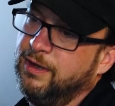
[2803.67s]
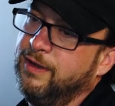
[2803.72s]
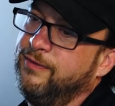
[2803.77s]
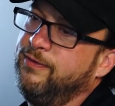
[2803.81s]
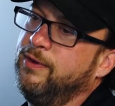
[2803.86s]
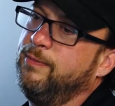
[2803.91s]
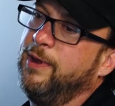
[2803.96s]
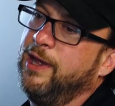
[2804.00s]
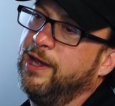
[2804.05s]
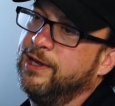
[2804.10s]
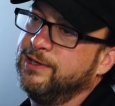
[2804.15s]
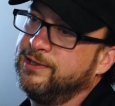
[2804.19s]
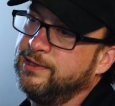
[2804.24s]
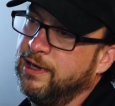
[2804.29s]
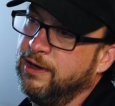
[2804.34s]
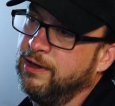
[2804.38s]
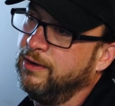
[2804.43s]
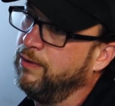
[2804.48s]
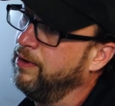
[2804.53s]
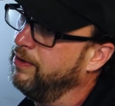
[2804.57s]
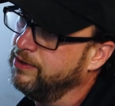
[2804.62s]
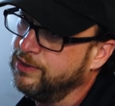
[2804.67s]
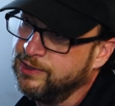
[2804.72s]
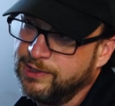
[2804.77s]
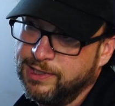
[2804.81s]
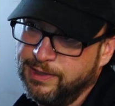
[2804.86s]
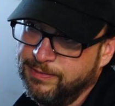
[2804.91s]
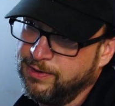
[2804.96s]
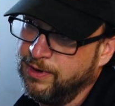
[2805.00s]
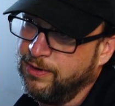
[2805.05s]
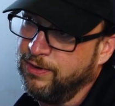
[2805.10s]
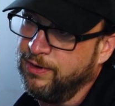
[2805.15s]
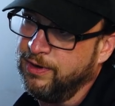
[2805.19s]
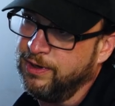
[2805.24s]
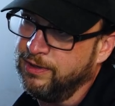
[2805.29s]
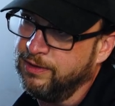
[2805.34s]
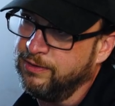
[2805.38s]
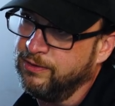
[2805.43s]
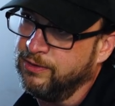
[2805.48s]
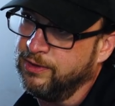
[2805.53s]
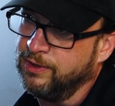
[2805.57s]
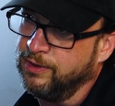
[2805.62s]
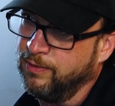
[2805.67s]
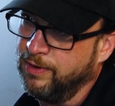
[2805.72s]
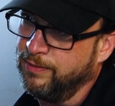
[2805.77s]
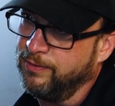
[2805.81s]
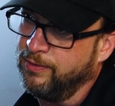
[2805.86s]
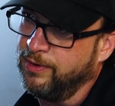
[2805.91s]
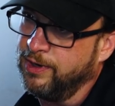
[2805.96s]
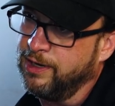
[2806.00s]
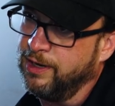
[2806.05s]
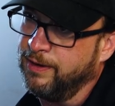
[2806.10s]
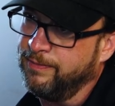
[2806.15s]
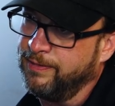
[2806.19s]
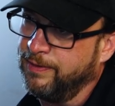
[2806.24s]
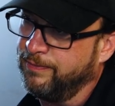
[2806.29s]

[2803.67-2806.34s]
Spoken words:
If you pass out, you want me to just keep going, or do you want me to wake you up?